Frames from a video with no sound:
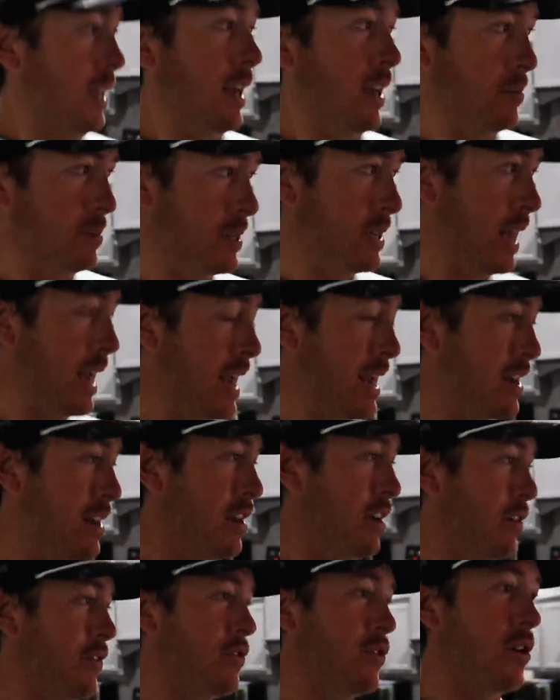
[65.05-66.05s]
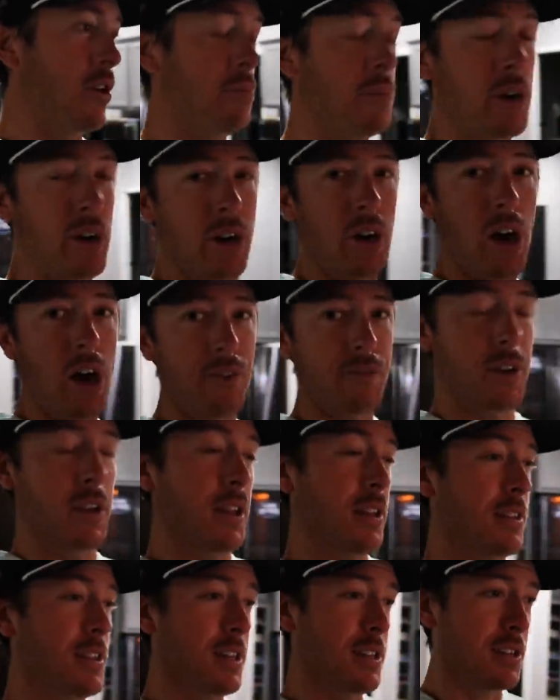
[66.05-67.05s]
abstain from coffee.
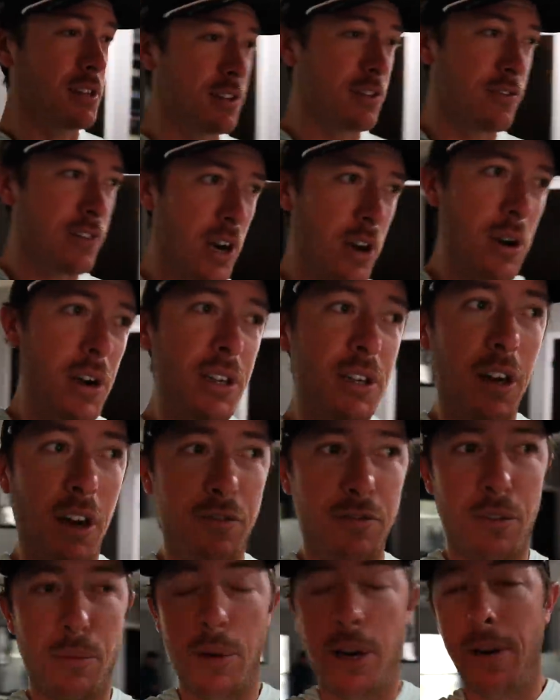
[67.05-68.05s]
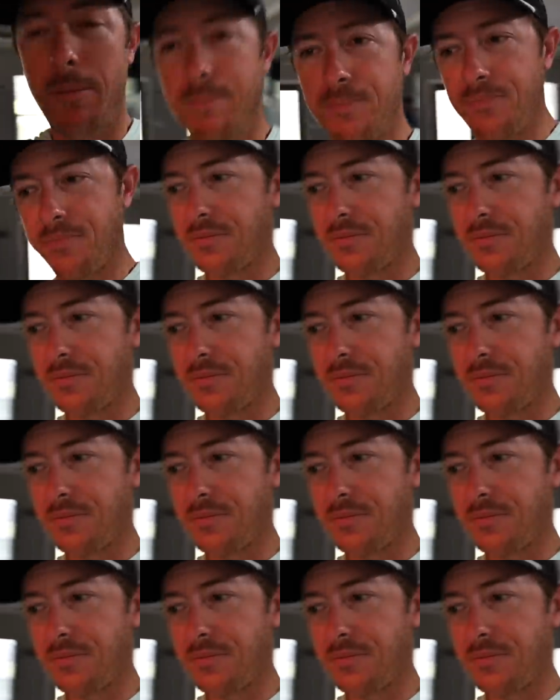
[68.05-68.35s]
This is very tough for me.